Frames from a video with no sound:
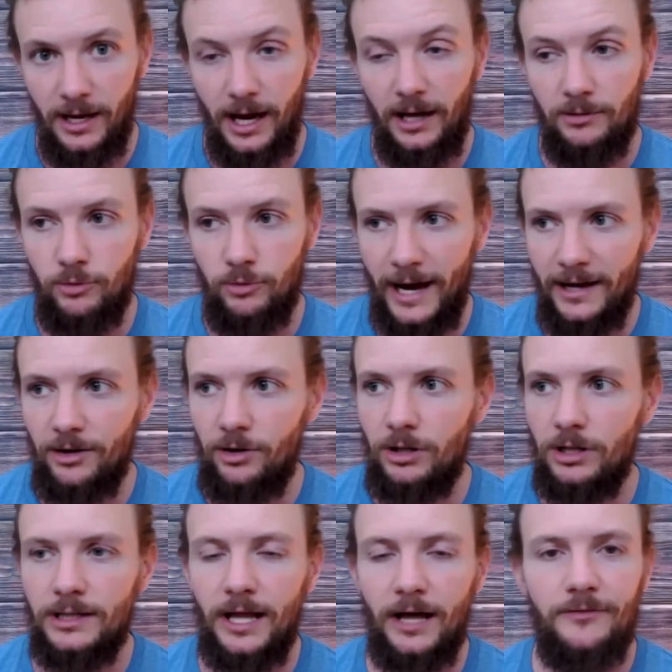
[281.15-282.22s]
a
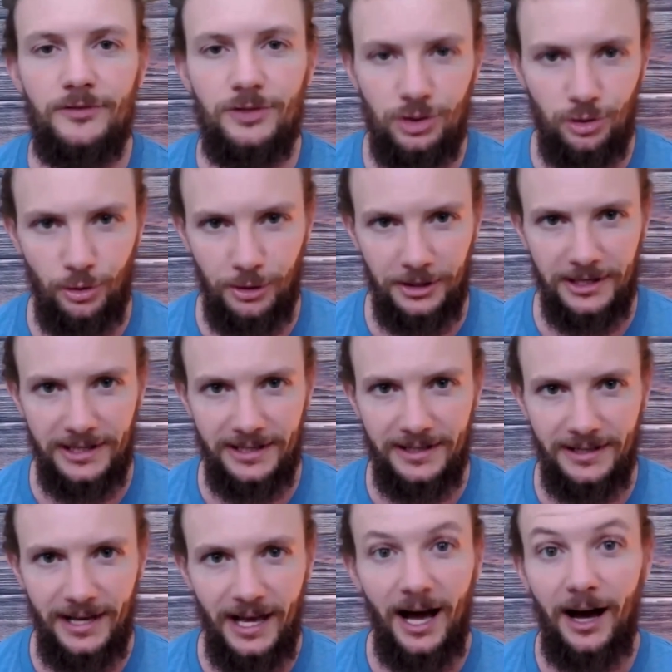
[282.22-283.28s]
radical love story
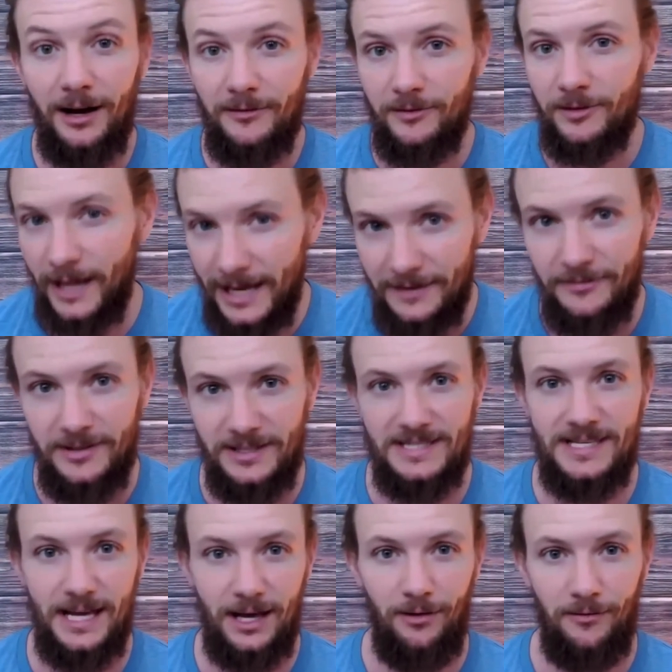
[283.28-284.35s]
of life
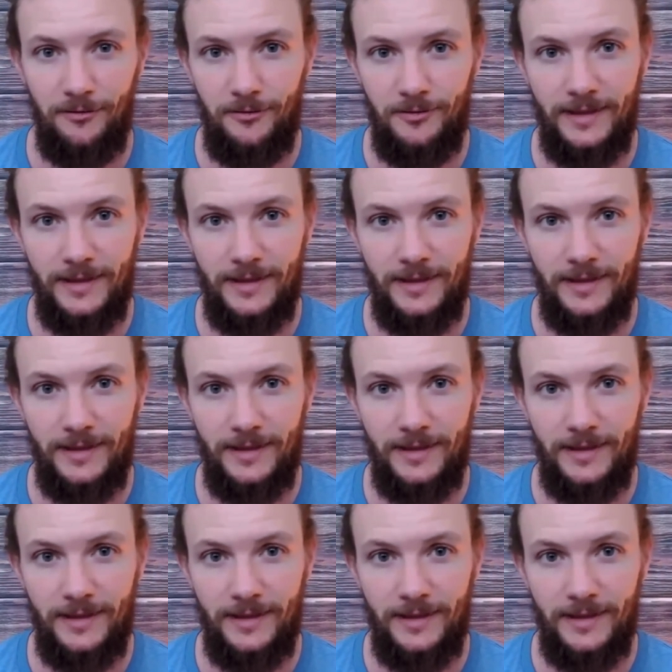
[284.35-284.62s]
itself.